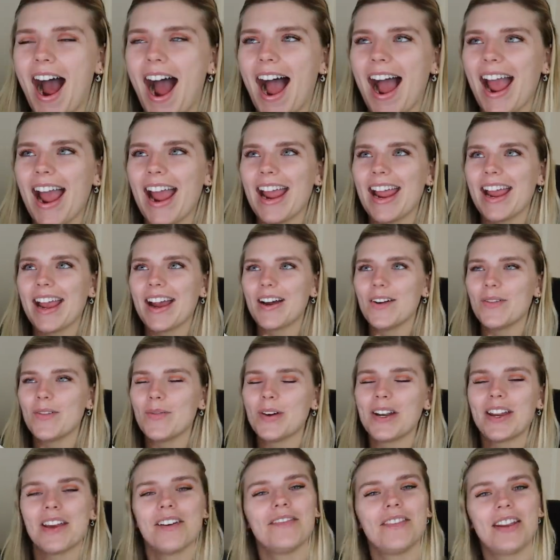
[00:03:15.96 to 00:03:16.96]
I
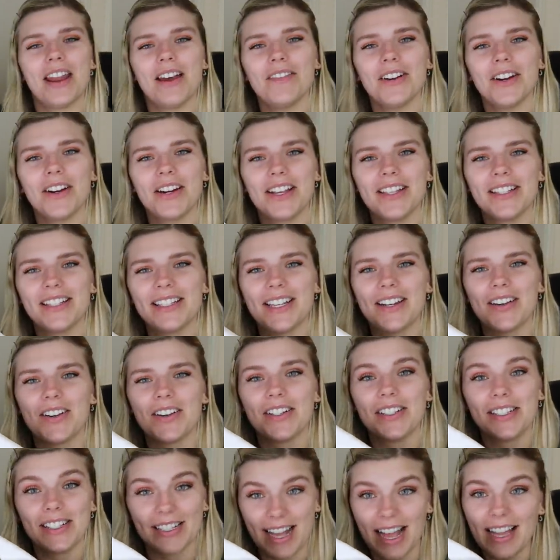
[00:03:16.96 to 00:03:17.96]
would have never
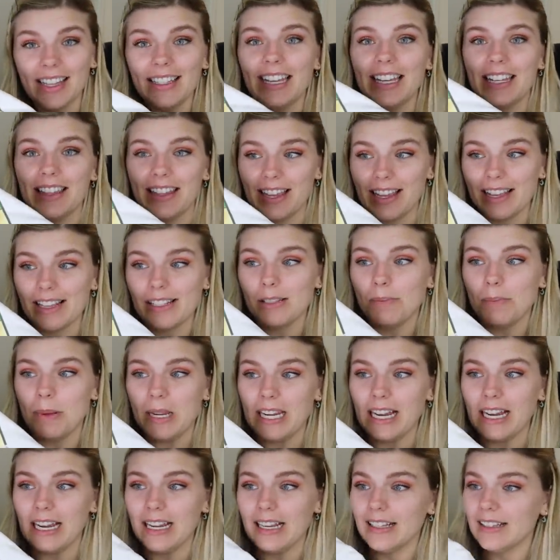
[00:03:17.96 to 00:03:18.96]
considered selling this
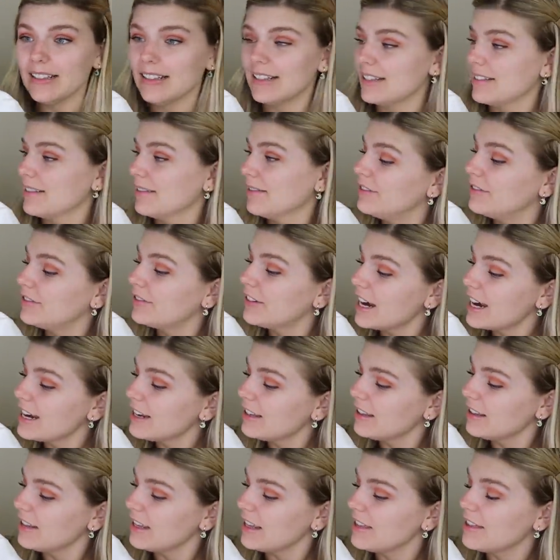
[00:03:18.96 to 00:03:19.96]
because,
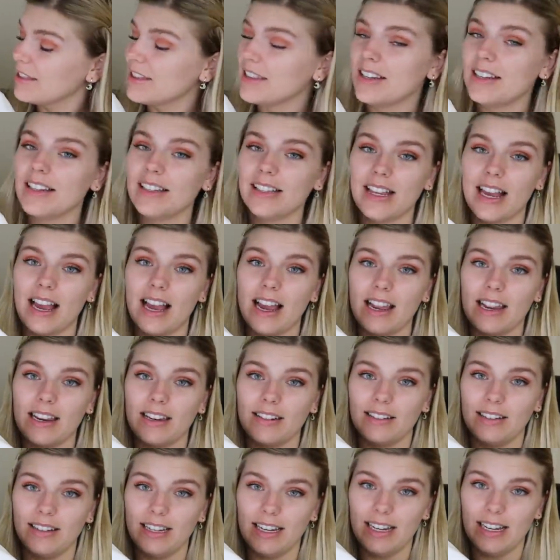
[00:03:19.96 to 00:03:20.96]
frankly, the
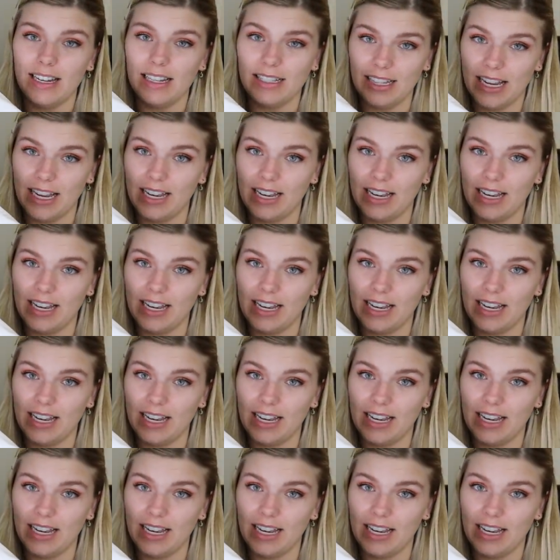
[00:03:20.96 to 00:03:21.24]
design is